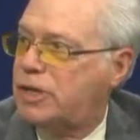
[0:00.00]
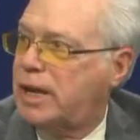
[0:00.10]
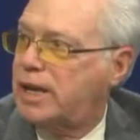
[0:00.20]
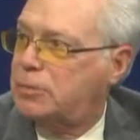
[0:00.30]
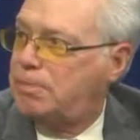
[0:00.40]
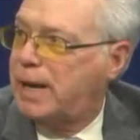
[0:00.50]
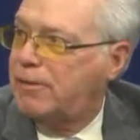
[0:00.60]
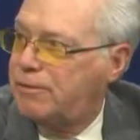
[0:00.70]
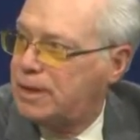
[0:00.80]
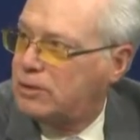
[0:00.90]
and its
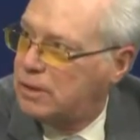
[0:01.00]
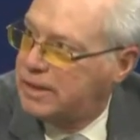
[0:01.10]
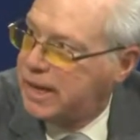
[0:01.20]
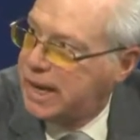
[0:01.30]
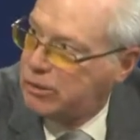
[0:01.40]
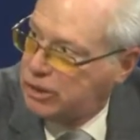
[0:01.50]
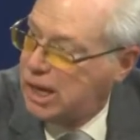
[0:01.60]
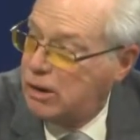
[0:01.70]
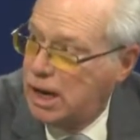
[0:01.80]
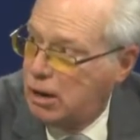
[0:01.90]
benefit to the
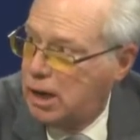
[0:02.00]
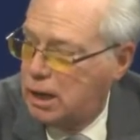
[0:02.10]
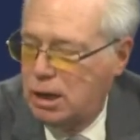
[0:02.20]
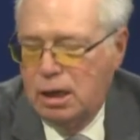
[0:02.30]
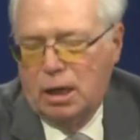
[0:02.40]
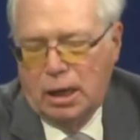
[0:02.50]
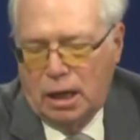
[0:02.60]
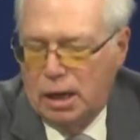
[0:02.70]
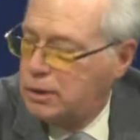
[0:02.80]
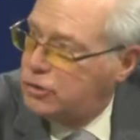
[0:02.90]
downtown area
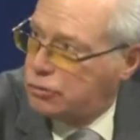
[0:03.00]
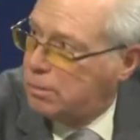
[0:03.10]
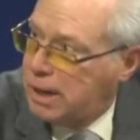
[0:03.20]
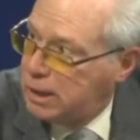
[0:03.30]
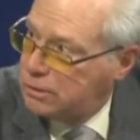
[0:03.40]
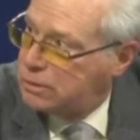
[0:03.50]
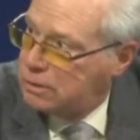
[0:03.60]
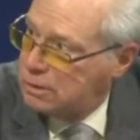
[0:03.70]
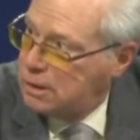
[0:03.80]
is tremendous.